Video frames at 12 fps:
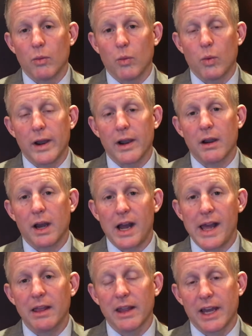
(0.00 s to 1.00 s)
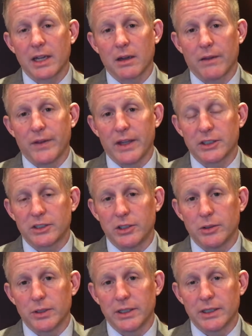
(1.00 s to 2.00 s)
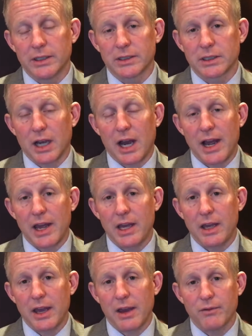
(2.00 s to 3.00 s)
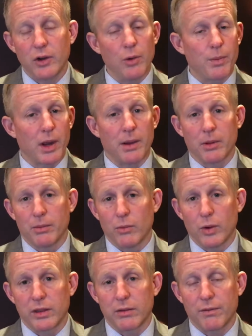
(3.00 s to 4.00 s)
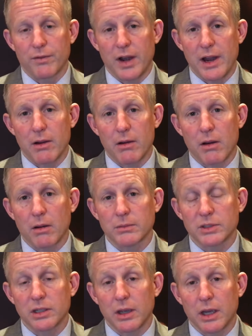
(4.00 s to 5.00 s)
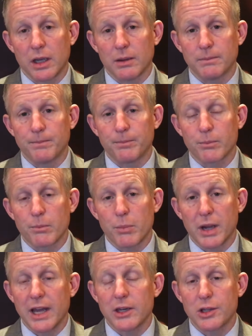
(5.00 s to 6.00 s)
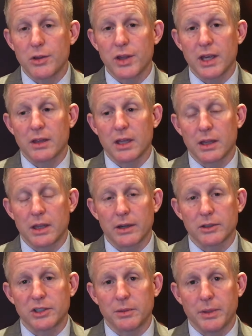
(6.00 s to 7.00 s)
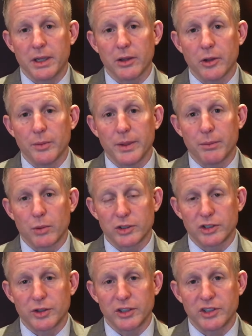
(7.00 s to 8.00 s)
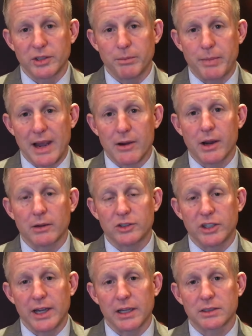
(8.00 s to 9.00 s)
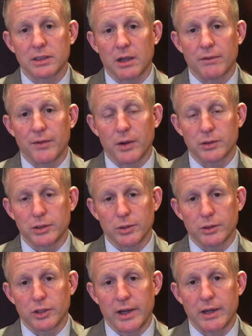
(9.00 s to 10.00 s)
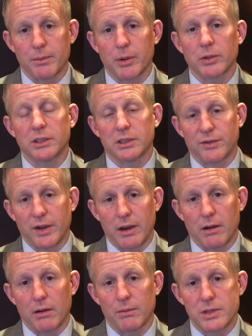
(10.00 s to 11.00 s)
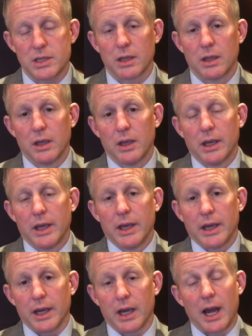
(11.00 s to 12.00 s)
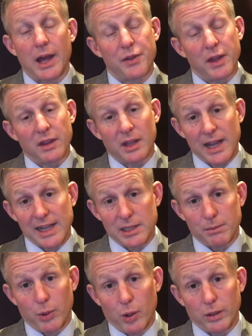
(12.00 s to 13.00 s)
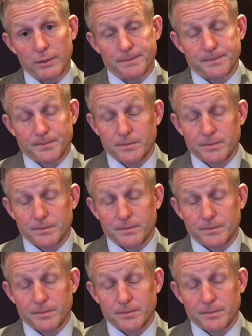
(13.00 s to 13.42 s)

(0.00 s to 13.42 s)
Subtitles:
Where I land on the issue is I have no problem with firearms, but I do think that there should be a little bit more stringent background checks on folks who are trying to purchase firearms. I think that that's important.